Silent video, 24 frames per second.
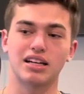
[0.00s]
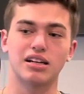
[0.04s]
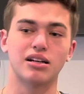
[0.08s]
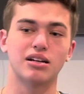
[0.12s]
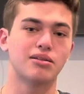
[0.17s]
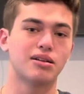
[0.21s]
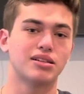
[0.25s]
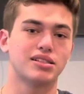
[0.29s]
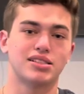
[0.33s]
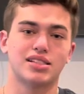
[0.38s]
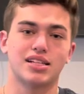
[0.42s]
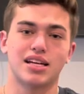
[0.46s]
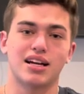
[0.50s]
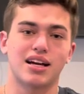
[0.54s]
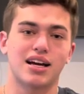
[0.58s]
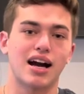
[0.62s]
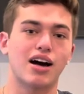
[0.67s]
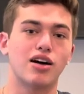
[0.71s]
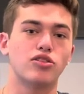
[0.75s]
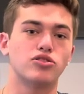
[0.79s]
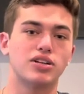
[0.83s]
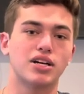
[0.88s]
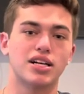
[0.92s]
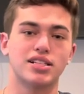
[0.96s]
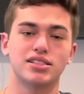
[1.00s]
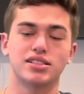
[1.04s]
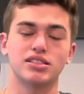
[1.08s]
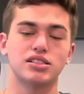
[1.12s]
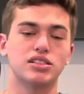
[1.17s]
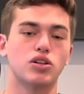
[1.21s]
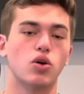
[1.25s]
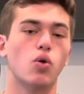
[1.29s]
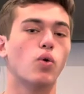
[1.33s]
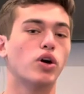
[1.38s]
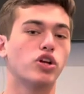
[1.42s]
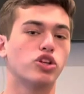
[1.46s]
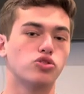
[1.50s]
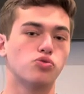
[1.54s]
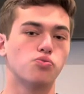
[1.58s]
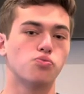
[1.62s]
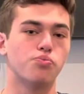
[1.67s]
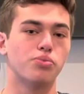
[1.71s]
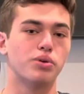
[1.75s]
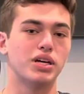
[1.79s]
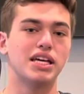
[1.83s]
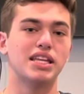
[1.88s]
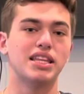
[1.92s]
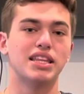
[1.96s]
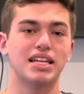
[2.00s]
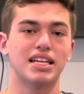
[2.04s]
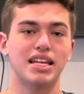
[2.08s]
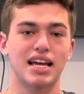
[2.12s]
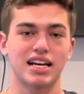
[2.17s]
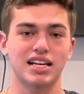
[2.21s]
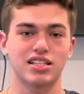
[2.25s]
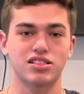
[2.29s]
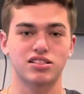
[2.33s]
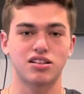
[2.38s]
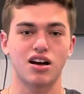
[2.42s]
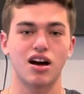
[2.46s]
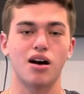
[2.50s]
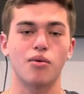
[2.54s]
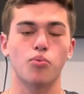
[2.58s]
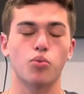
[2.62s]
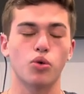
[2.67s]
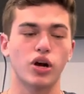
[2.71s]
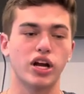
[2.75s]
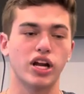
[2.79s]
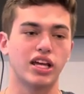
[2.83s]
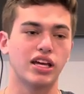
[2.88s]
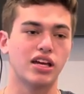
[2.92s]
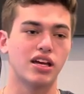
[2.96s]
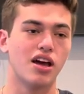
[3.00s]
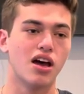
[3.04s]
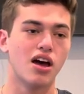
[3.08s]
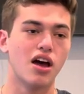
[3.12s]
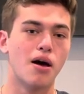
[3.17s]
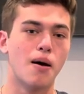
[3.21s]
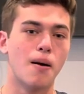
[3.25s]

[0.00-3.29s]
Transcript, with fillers: And I'm not saying Kyle Trask is going to be the next Tom Brady,